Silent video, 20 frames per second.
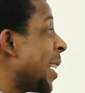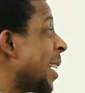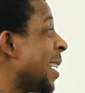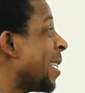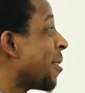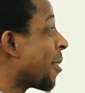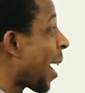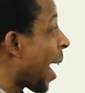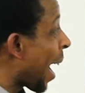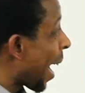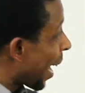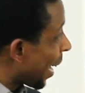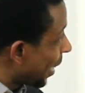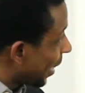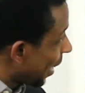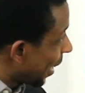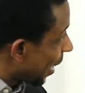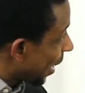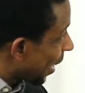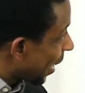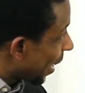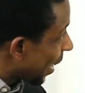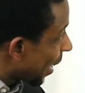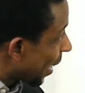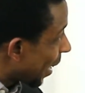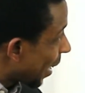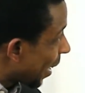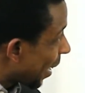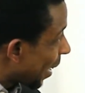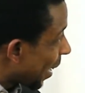Iran
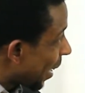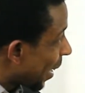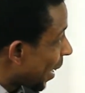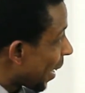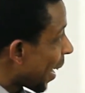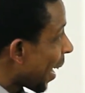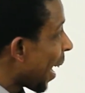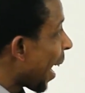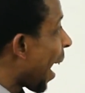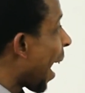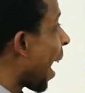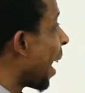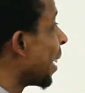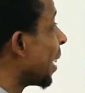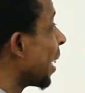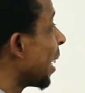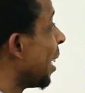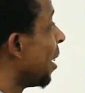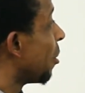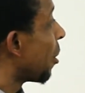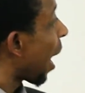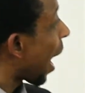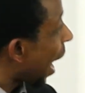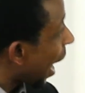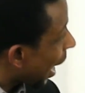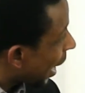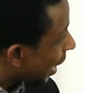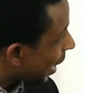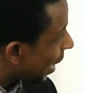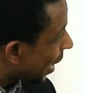and
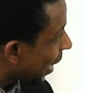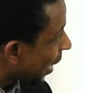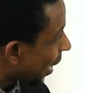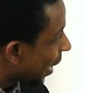Iraq